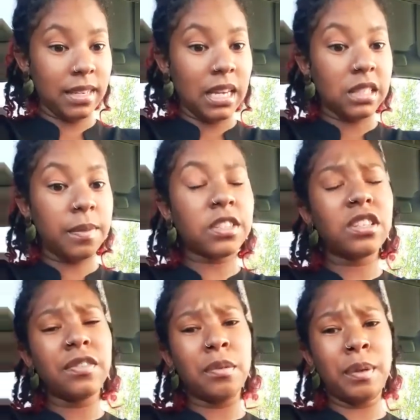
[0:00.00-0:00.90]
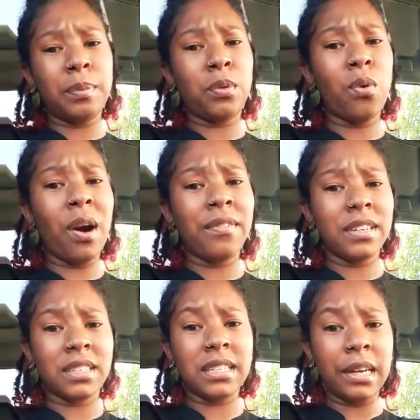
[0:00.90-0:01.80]
Especially for people who are
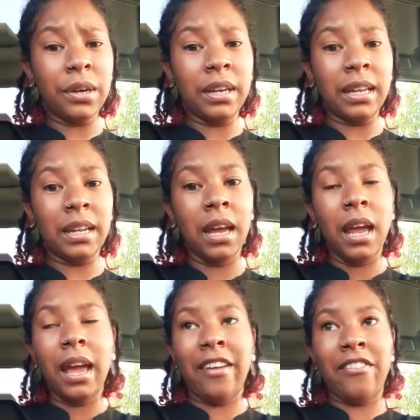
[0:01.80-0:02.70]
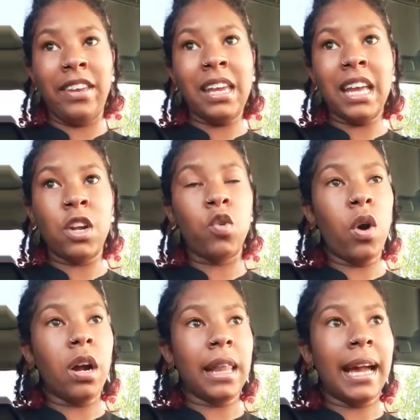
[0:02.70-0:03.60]
vegetarian and vegan, who
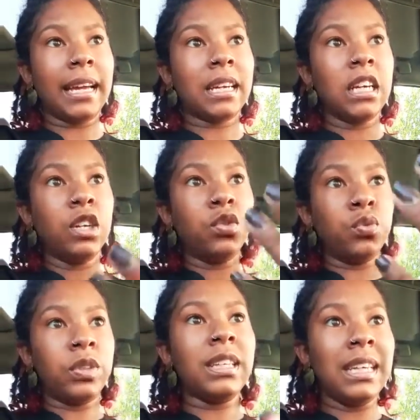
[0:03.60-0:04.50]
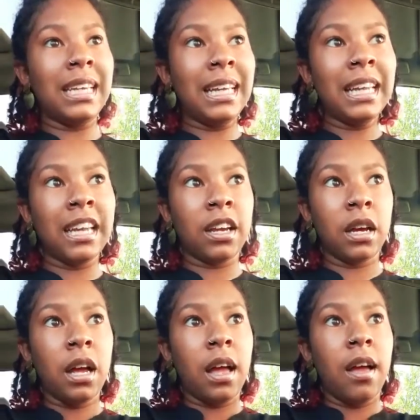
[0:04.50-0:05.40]
are like really eating
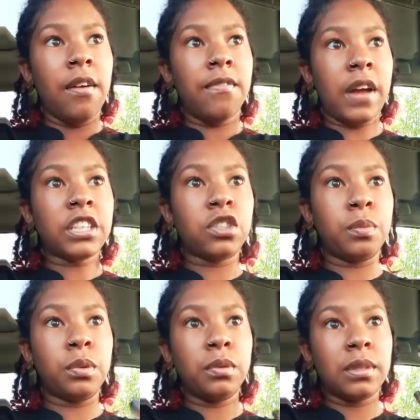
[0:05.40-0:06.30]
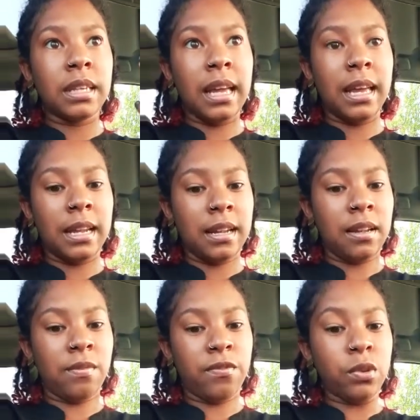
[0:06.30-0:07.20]
vegetables
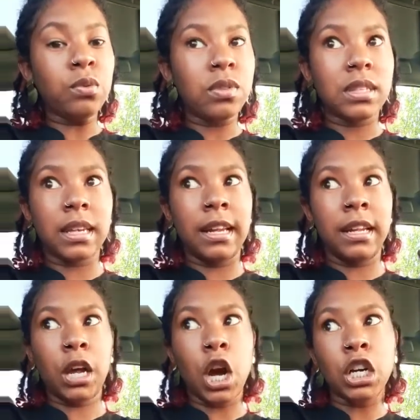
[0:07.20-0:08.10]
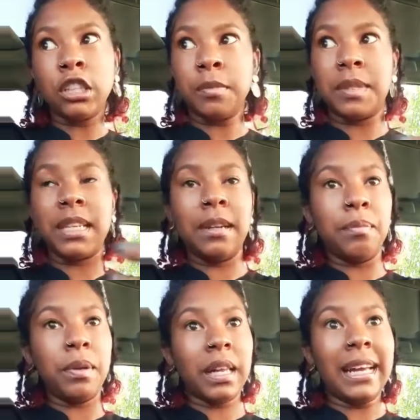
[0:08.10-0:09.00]
and fruits and herbs and
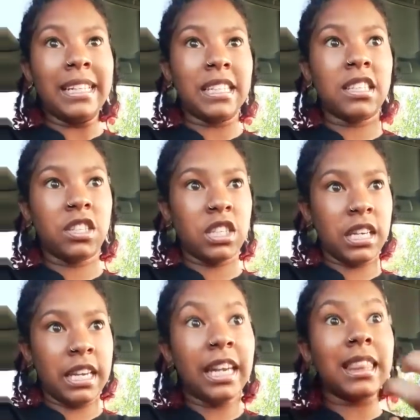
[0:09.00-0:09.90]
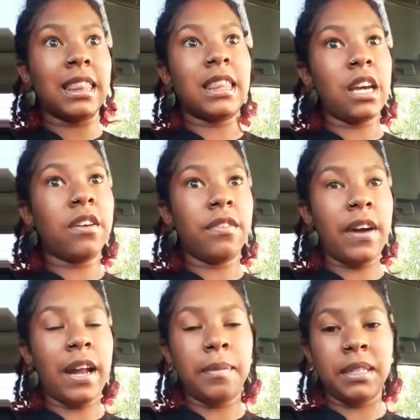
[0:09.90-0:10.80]
plants to get their
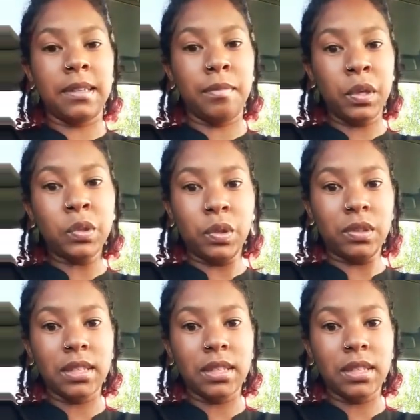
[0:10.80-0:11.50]
vitamins and minerals.